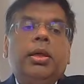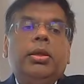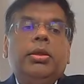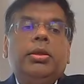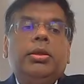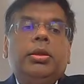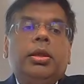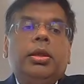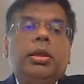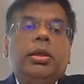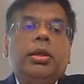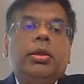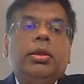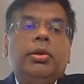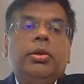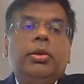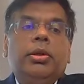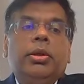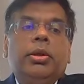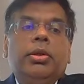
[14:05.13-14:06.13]
as uh, you
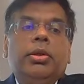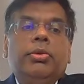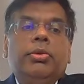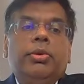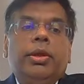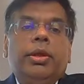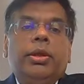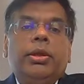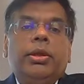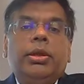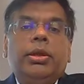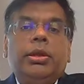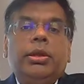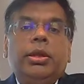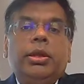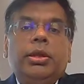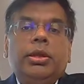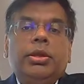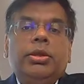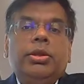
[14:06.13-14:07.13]
know the universities
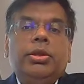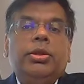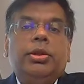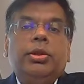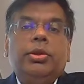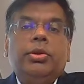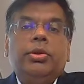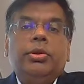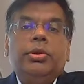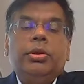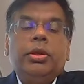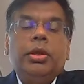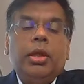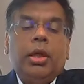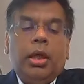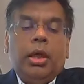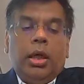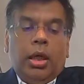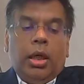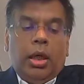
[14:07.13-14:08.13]
and institutes
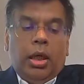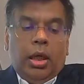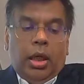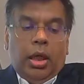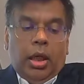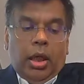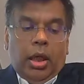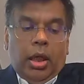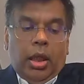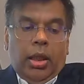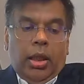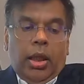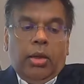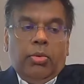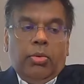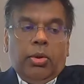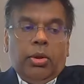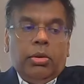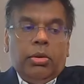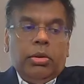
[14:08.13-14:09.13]
they
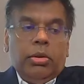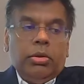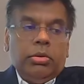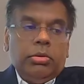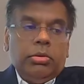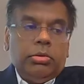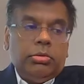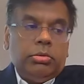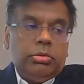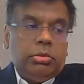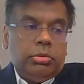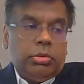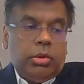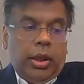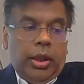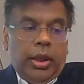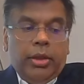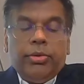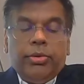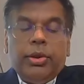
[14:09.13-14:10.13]
will
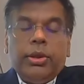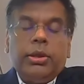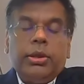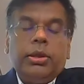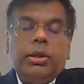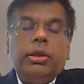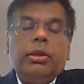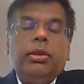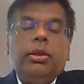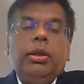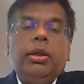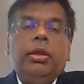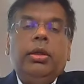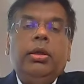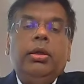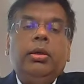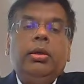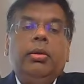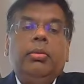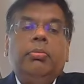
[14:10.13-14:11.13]

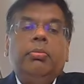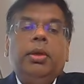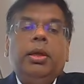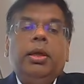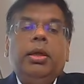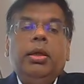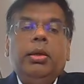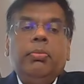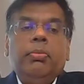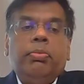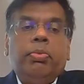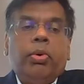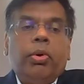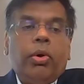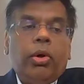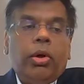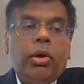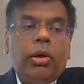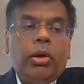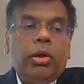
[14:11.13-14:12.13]
increasingly be an
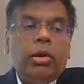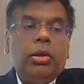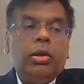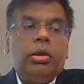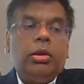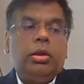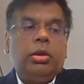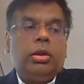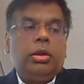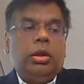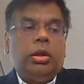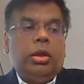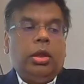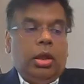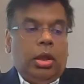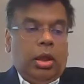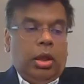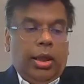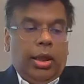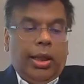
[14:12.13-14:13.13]
important
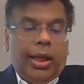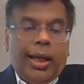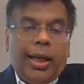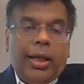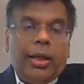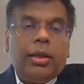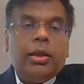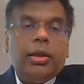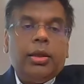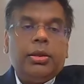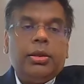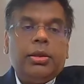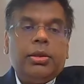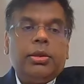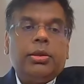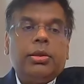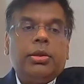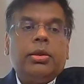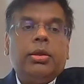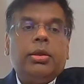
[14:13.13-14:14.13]
catalyst,